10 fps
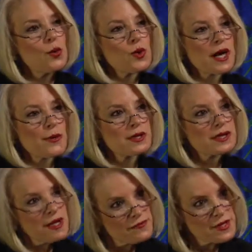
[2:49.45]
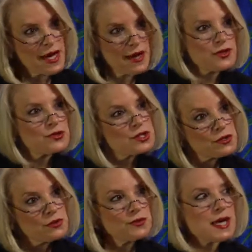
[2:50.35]
What I would love to have you
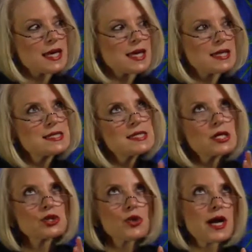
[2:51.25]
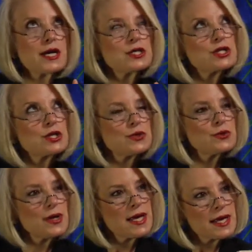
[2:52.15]
do is try to,